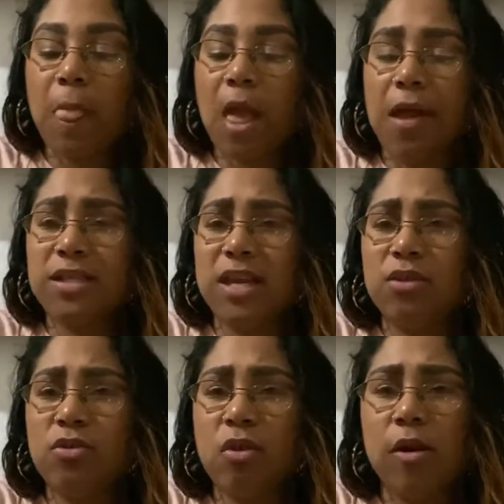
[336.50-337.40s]
Is that in New
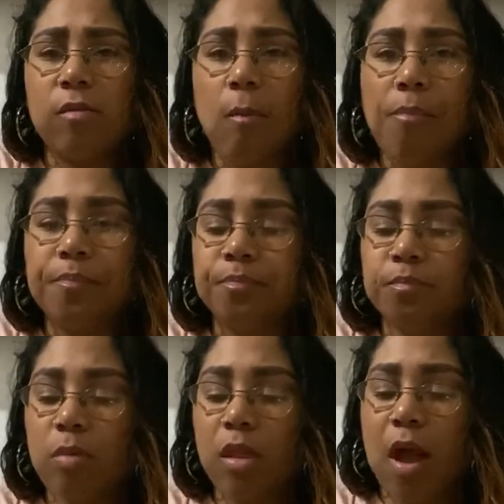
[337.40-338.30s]
York?
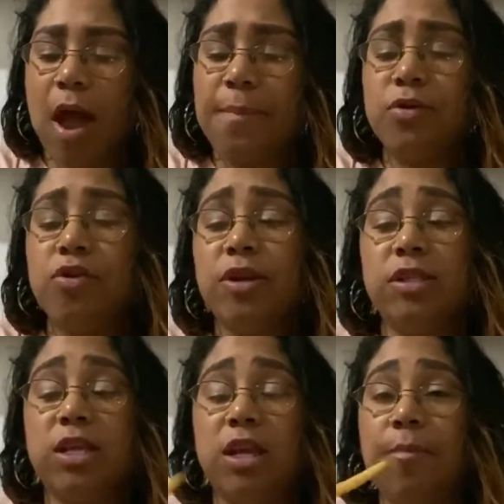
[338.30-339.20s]
I'm in New York
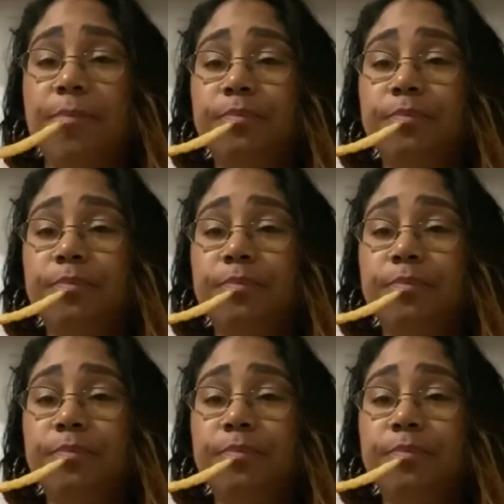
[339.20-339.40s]
City.